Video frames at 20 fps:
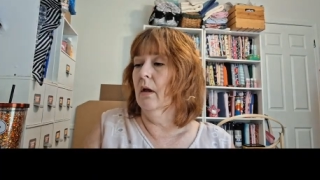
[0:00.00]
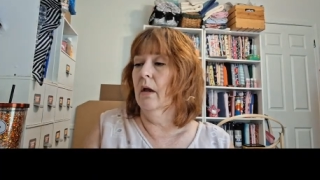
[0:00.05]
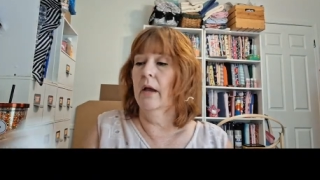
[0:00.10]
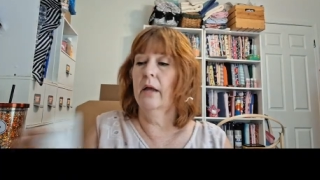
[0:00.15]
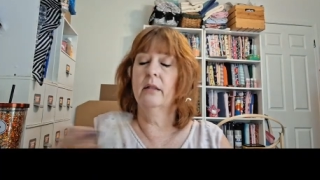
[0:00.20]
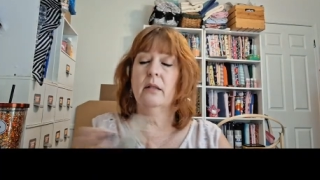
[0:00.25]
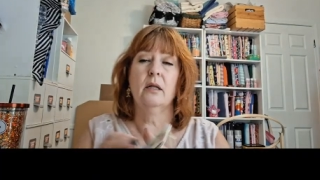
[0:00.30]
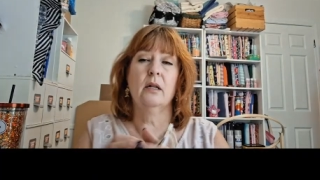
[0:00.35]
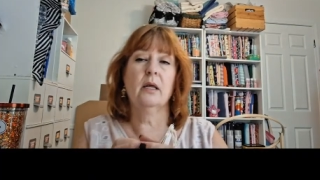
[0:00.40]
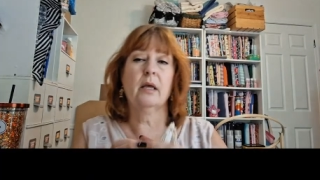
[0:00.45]

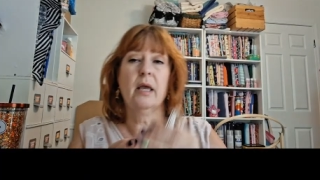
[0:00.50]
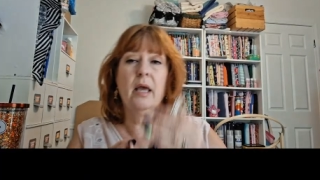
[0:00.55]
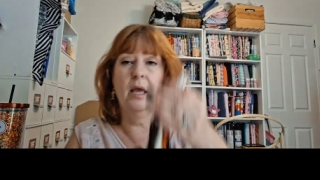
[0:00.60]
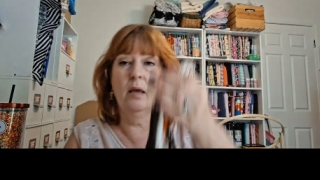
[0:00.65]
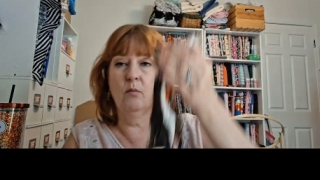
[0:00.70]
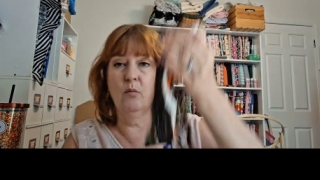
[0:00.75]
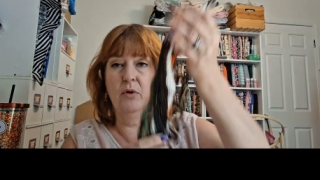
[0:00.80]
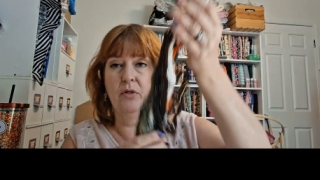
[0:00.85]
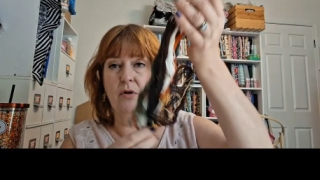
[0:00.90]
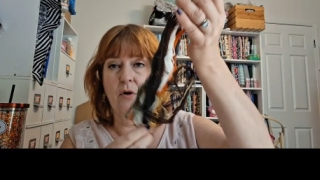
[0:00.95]
And then it
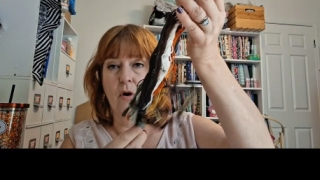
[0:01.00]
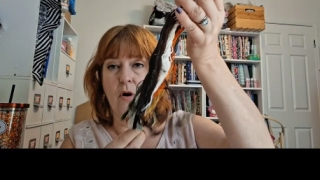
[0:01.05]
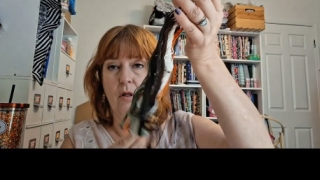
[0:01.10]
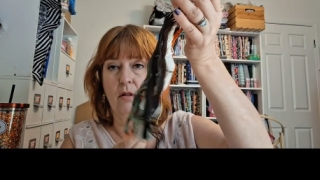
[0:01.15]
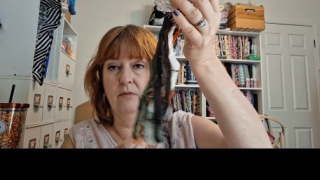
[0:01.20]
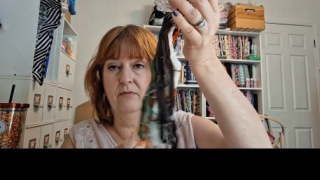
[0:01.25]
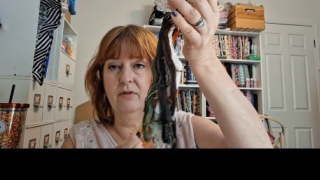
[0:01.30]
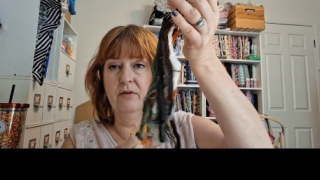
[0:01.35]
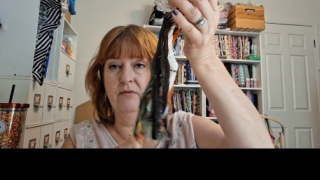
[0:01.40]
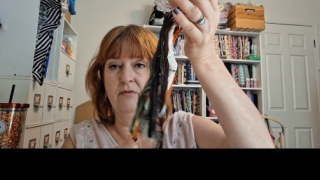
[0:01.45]
came with
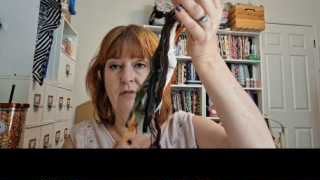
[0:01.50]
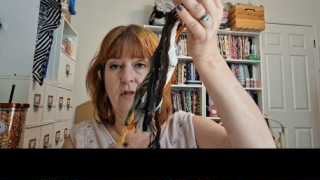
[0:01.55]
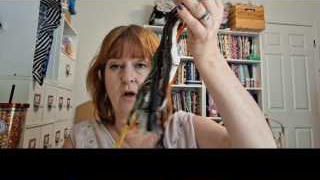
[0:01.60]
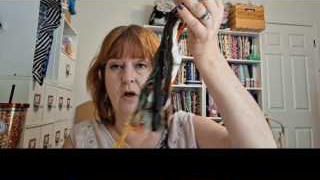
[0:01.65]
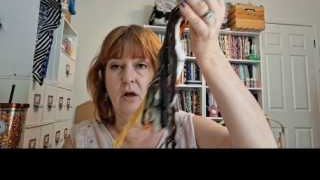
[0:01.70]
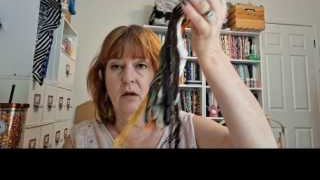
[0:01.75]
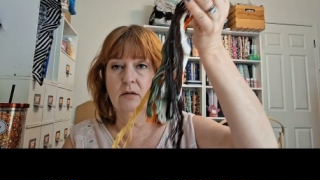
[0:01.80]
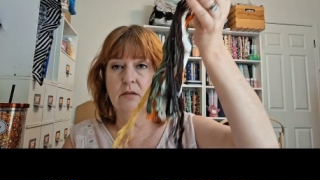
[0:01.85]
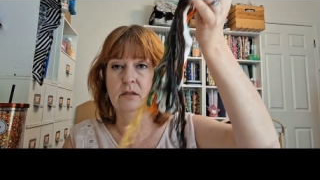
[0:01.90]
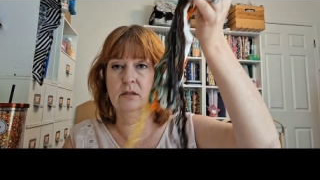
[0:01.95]
all of the
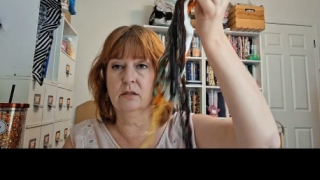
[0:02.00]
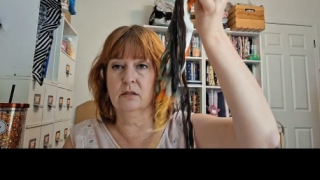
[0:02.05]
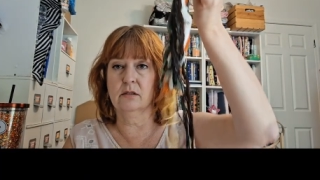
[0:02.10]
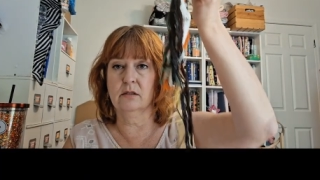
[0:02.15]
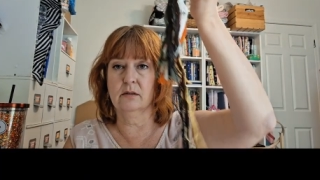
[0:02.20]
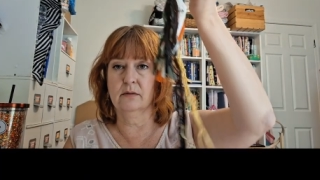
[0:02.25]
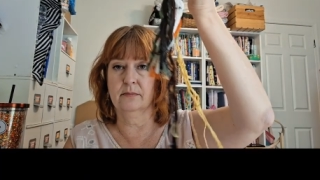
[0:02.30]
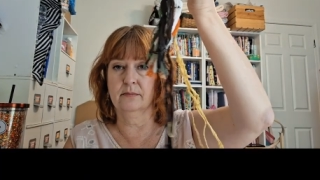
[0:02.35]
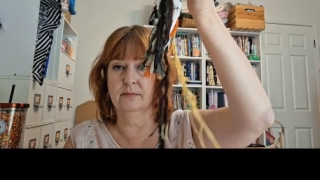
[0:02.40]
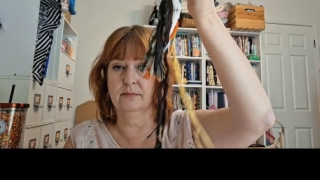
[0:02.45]

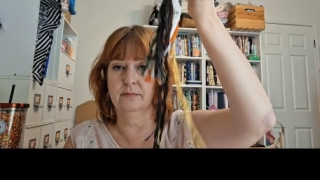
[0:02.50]
floss.